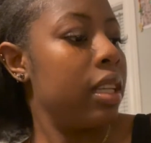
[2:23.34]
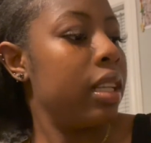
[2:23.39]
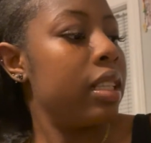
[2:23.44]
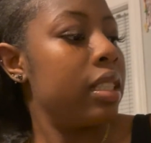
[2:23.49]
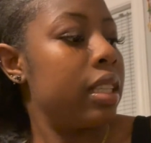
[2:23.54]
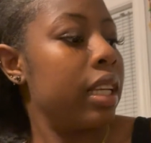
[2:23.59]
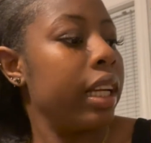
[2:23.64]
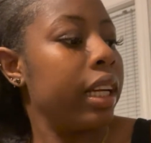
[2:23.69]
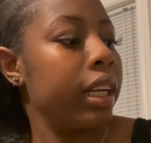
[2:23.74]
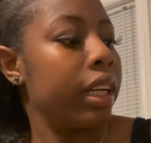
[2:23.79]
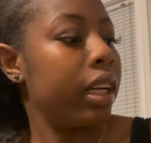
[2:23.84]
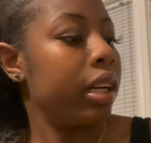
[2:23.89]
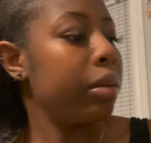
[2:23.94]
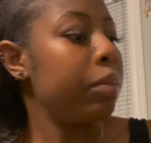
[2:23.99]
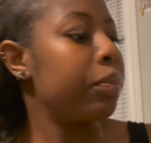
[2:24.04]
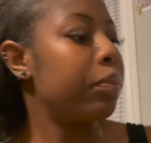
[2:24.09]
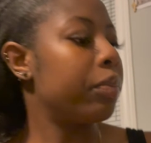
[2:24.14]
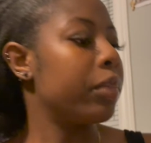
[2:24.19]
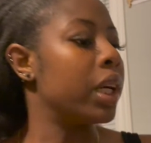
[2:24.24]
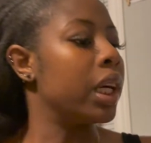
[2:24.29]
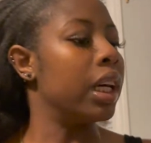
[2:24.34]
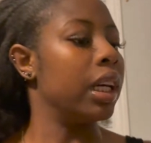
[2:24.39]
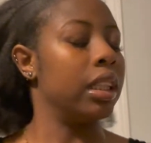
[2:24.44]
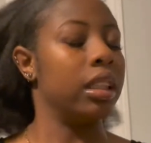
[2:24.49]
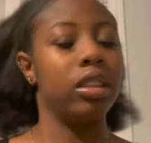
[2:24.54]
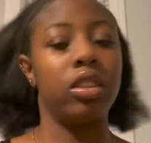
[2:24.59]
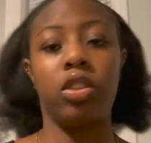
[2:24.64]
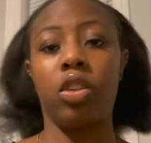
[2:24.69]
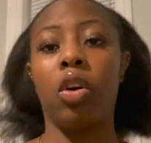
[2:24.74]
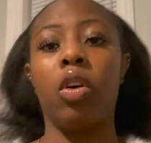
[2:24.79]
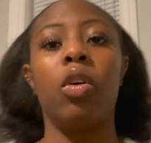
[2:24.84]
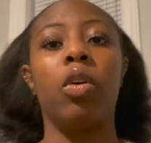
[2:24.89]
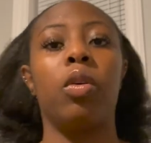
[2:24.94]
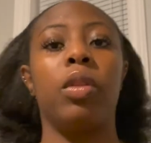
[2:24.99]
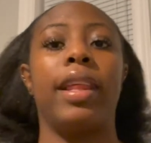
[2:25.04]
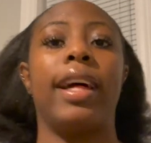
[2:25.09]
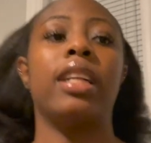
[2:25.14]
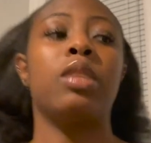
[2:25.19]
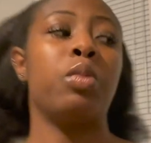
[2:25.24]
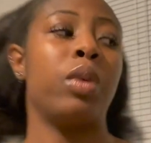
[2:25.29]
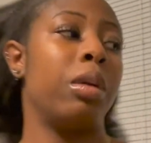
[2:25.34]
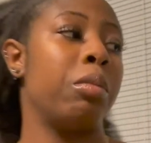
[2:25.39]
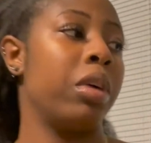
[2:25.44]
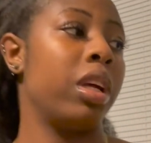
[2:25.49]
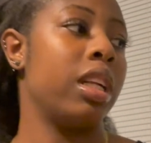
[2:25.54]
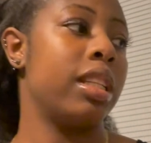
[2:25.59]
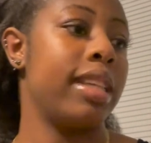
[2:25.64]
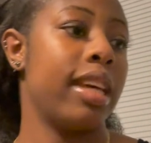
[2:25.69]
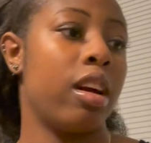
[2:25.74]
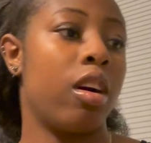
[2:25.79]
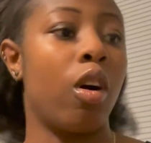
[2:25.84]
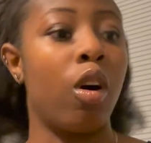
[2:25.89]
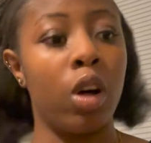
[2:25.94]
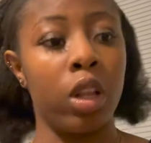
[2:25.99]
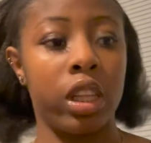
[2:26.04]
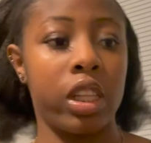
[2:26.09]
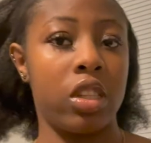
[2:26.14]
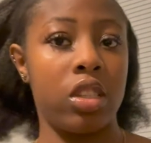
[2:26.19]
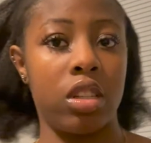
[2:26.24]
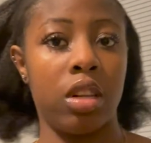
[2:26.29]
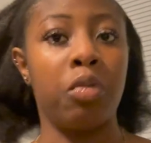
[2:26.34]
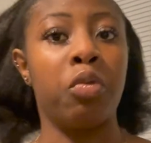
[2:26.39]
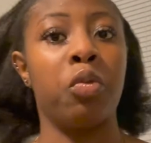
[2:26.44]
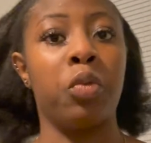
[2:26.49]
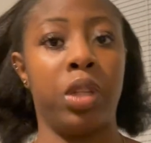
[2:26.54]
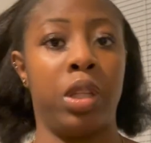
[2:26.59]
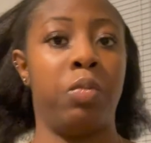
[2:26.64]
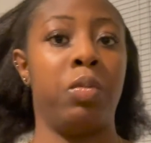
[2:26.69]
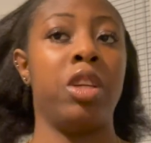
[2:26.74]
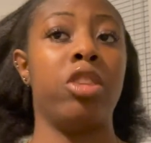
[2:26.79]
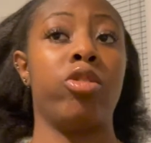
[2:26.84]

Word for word: set it up. So that's when I'm gonna take all this stuff with me.